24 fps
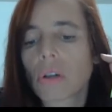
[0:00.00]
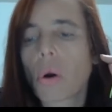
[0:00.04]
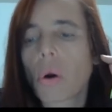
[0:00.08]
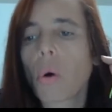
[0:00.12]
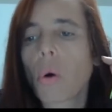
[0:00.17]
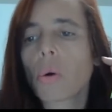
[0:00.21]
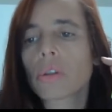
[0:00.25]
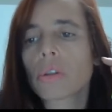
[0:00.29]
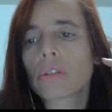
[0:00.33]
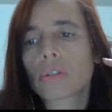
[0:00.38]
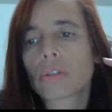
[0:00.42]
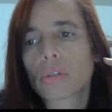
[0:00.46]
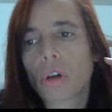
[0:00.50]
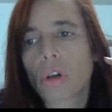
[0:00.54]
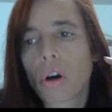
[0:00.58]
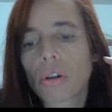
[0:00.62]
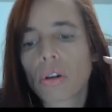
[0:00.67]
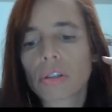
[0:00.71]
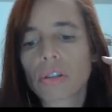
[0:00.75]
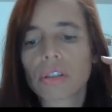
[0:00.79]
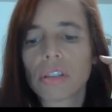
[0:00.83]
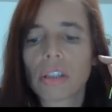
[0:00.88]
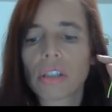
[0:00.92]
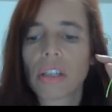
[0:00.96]
called
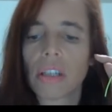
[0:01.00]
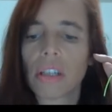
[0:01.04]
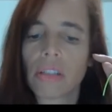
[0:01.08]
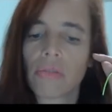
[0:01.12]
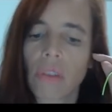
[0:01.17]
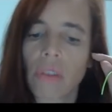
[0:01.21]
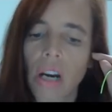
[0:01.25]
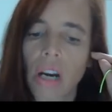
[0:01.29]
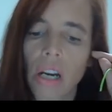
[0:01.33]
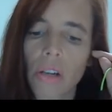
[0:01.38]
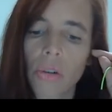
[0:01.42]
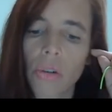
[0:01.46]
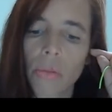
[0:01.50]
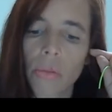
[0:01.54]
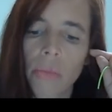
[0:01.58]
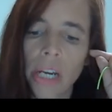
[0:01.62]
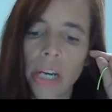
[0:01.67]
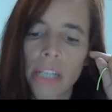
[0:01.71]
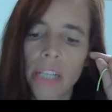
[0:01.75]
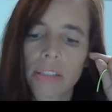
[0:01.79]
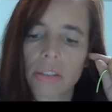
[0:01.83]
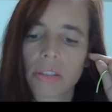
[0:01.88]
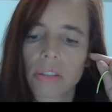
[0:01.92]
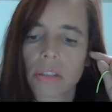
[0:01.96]
toxic
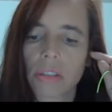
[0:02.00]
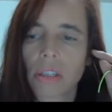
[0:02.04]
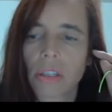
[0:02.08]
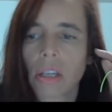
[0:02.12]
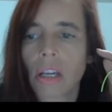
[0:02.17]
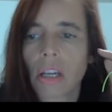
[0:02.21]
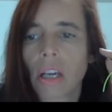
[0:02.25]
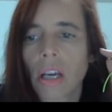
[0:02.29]
environments.